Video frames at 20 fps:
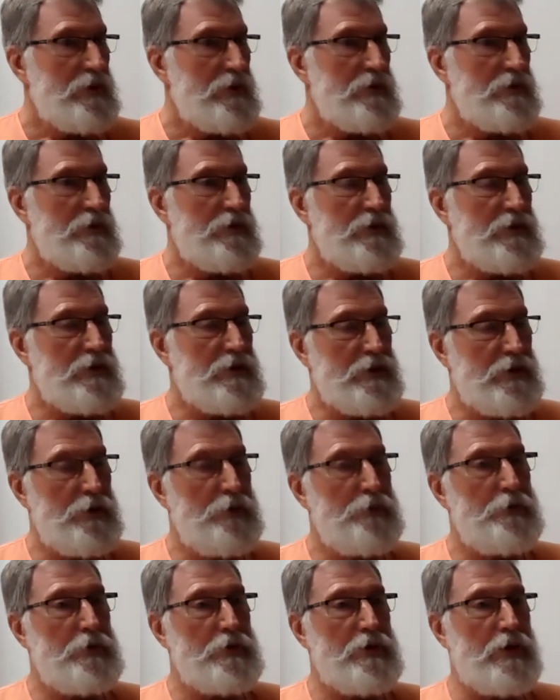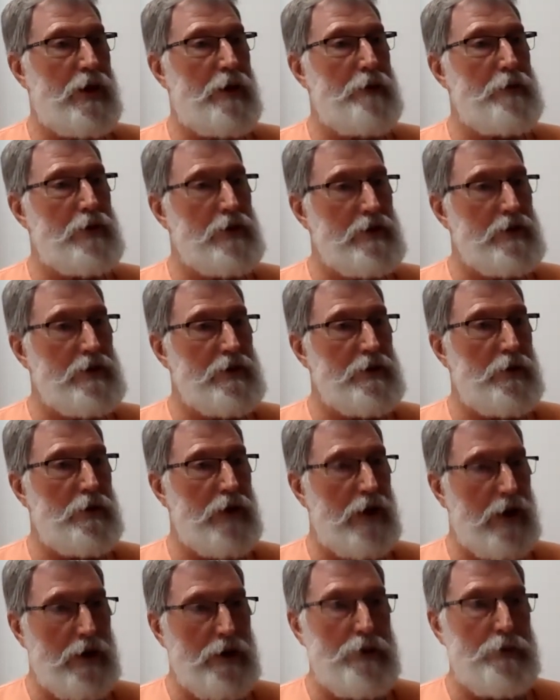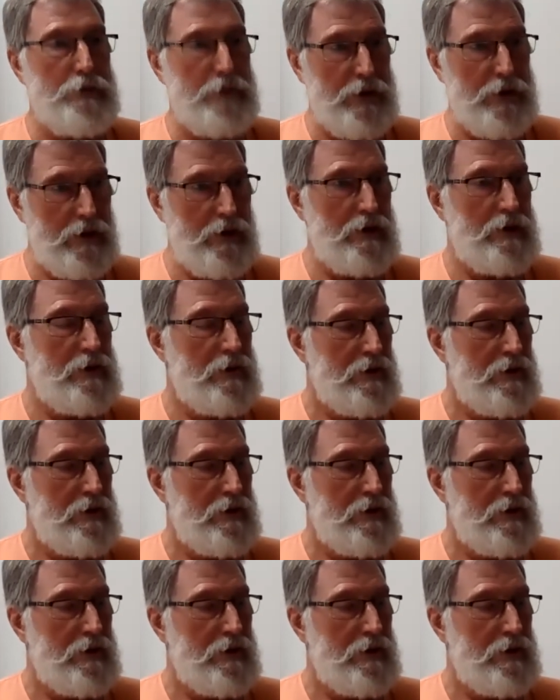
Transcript: So this term for scrambling is called entropy.